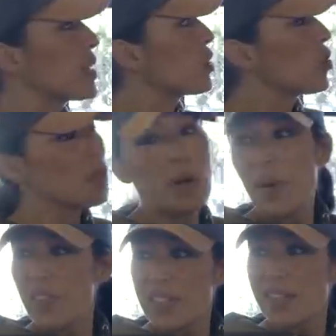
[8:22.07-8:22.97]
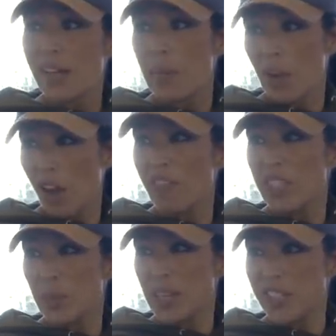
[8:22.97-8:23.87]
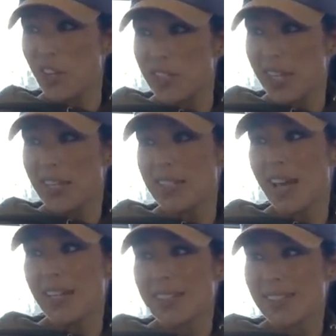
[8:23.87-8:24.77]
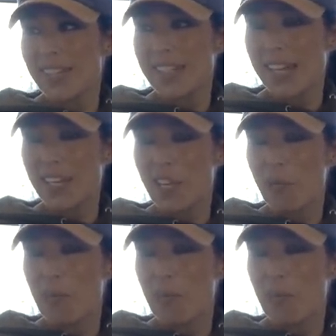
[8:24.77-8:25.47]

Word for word: I told them I want this thing in my office when it's all said and done because I need that